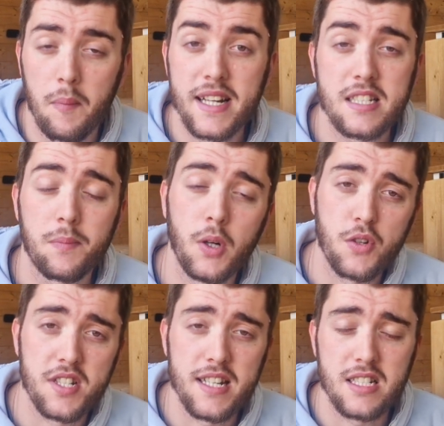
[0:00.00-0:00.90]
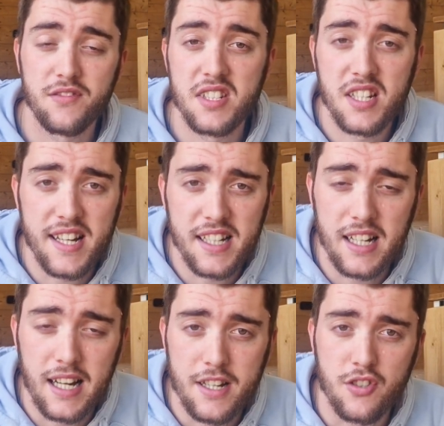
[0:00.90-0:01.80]
and makes the process of designing
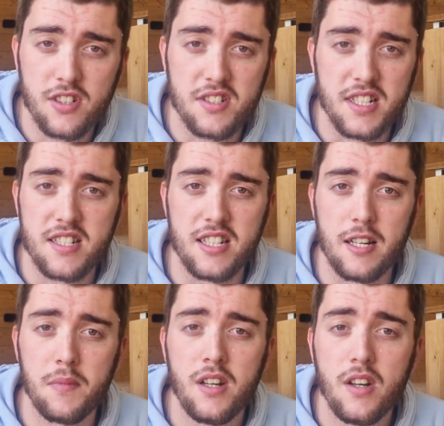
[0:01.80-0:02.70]
an electrical system